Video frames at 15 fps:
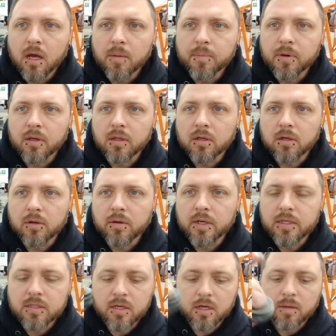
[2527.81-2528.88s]
I put a little
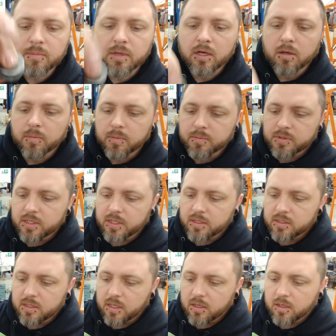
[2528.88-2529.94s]
grease on them to help them stay
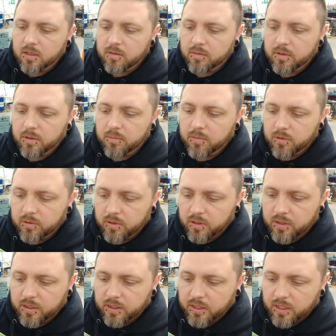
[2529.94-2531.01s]
centered when you're bolting the
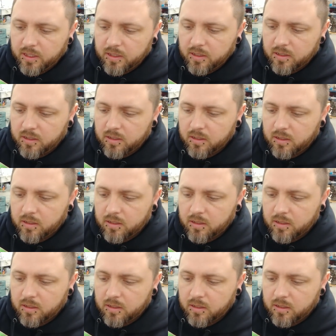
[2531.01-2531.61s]
thing together.